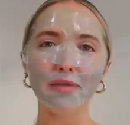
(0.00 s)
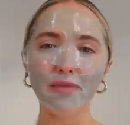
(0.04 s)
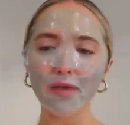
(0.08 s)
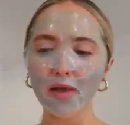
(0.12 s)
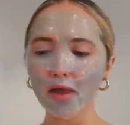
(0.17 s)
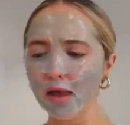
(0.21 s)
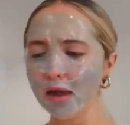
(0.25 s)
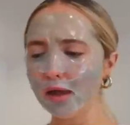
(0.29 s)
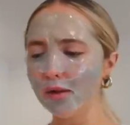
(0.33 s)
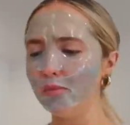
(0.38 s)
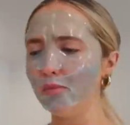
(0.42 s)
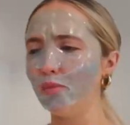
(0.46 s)
feel
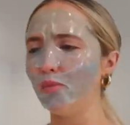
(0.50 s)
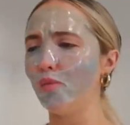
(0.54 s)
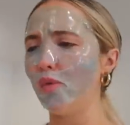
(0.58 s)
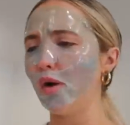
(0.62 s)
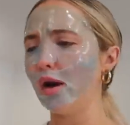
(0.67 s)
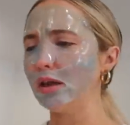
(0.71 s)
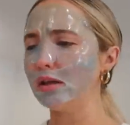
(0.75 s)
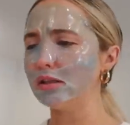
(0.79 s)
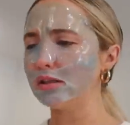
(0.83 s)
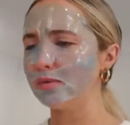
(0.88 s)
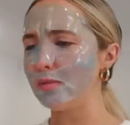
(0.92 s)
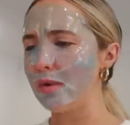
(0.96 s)
like I'm
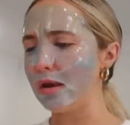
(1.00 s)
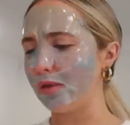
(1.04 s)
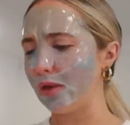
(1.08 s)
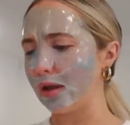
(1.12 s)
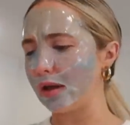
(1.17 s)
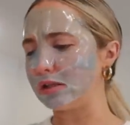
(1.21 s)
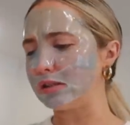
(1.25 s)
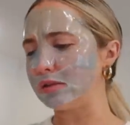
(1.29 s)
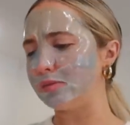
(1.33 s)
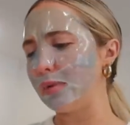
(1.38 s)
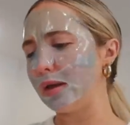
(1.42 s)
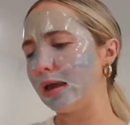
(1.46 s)
wanting to make
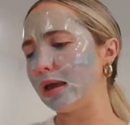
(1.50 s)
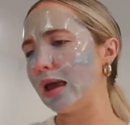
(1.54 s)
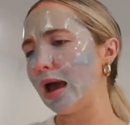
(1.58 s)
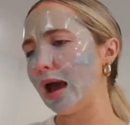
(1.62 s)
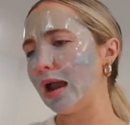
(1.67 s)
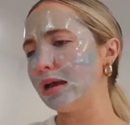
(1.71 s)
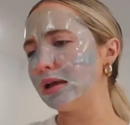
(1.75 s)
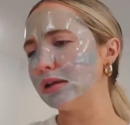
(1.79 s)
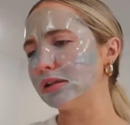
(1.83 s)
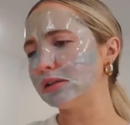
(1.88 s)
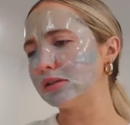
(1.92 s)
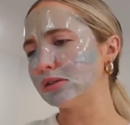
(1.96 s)
like
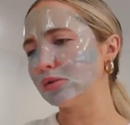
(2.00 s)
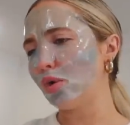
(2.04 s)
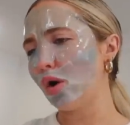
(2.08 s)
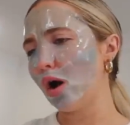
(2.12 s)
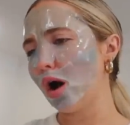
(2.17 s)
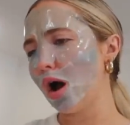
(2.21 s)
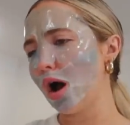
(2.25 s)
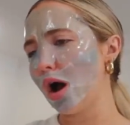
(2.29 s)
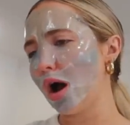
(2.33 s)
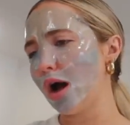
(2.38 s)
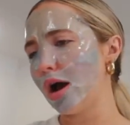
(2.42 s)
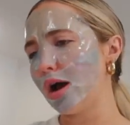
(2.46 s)
spaghetti
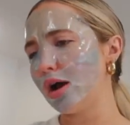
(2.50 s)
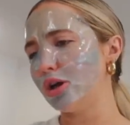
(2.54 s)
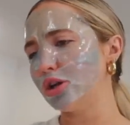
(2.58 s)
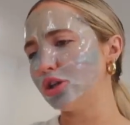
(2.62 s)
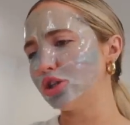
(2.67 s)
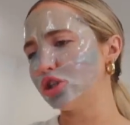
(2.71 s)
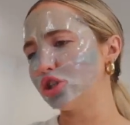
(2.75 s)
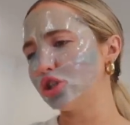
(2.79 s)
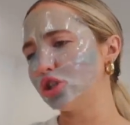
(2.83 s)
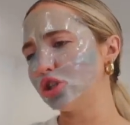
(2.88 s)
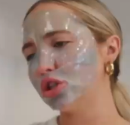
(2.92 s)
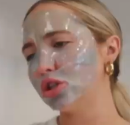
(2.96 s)

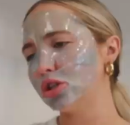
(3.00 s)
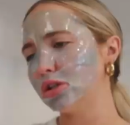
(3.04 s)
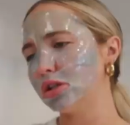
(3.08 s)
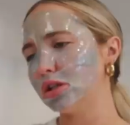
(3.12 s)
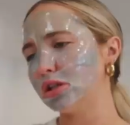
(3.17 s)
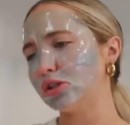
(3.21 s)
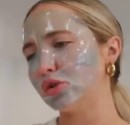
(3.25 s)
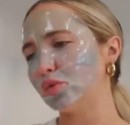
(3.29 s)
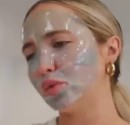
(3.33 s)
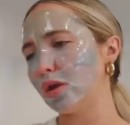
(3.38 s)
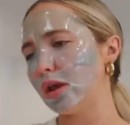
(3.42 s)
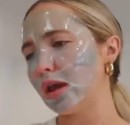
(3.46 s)
squash
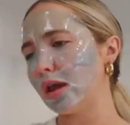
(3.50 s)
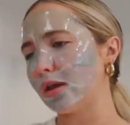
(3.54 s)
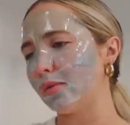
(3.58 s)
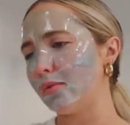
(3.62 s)
this week.